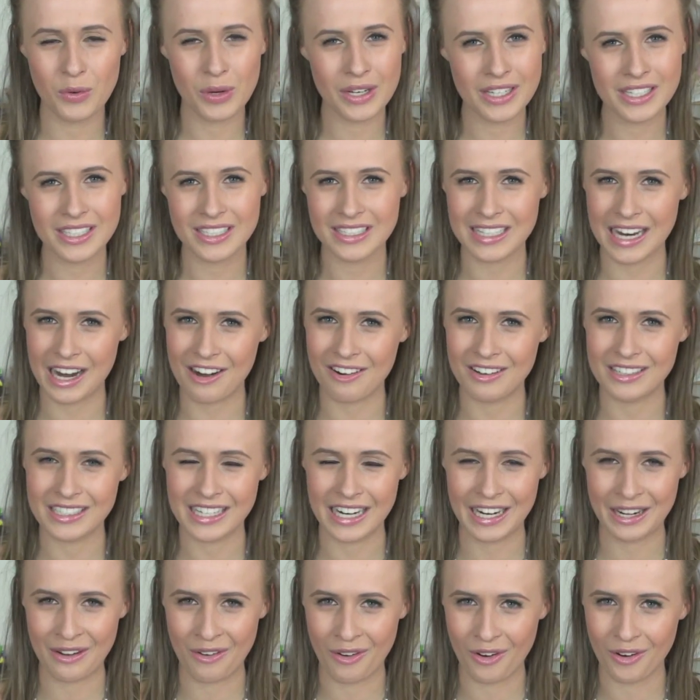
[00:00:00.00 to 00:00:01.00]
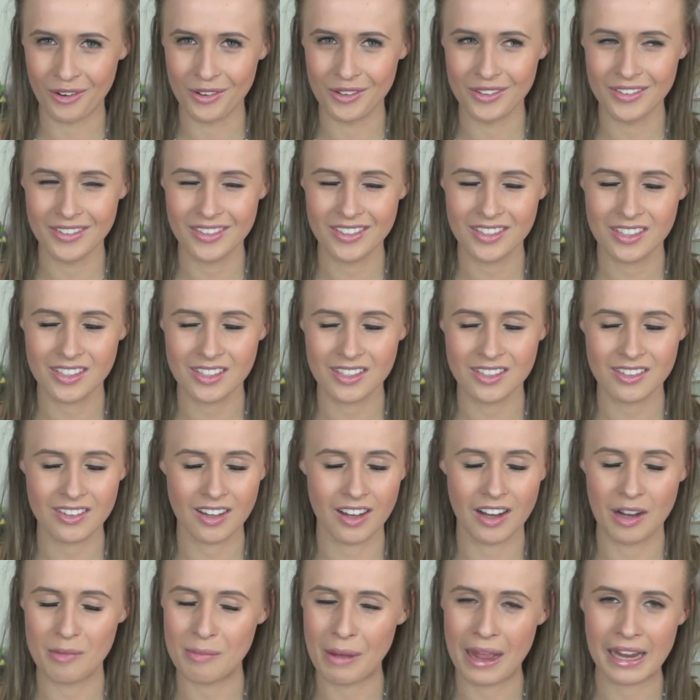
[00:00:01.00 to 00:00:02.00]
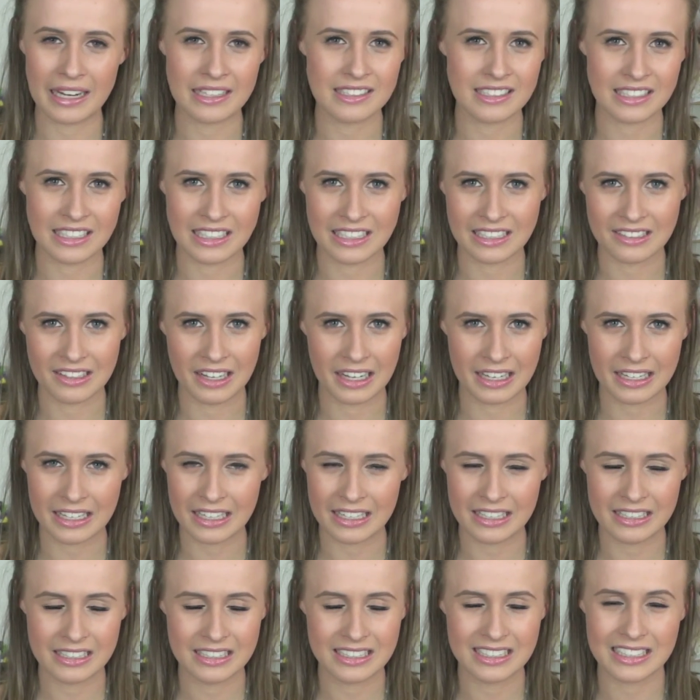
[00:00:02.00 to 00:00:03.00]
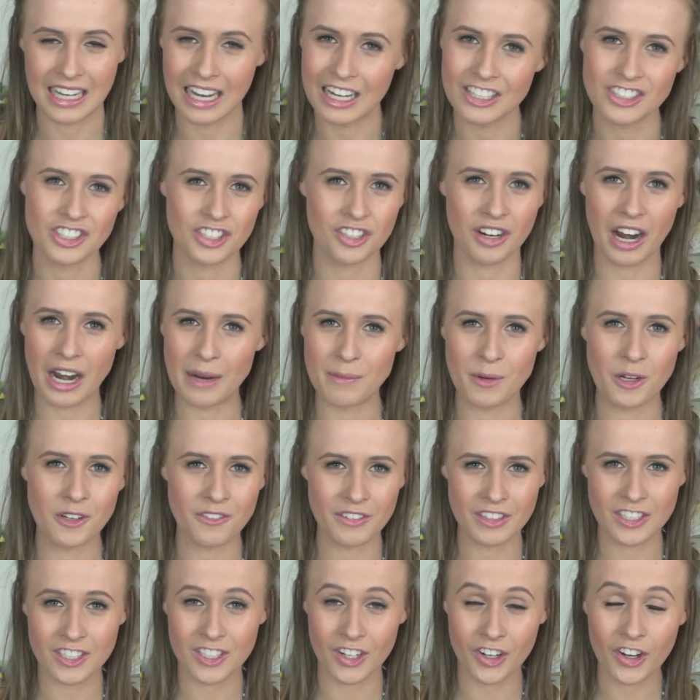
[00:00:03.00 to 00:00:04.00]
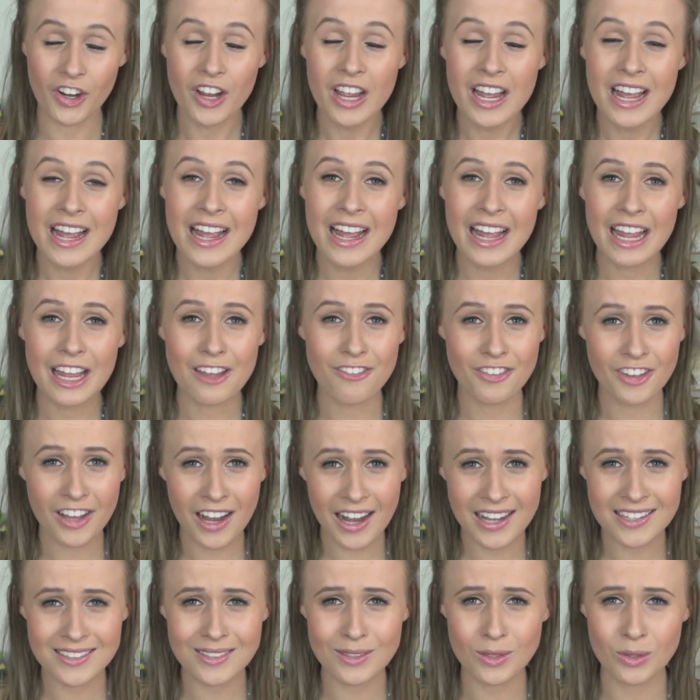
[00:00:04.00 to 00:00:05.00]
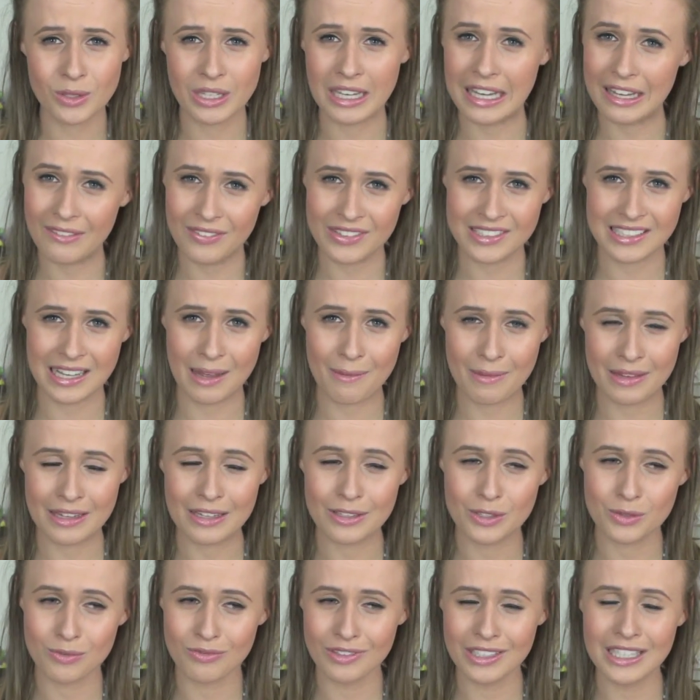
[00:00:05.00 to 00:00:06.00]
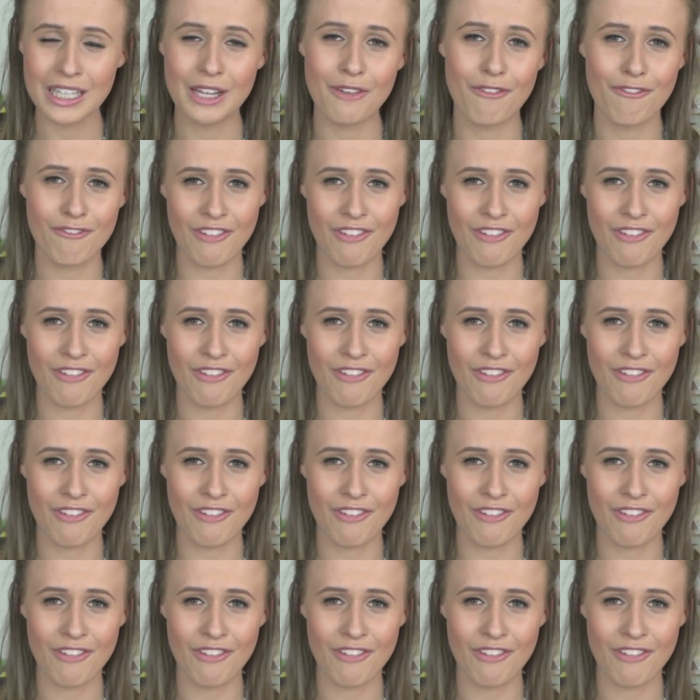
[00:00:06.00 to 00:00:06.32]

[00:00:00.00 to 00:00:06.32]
Quentin Tarantino, it's amazing. Like, such a great movie. So if you guys are looking for something that's really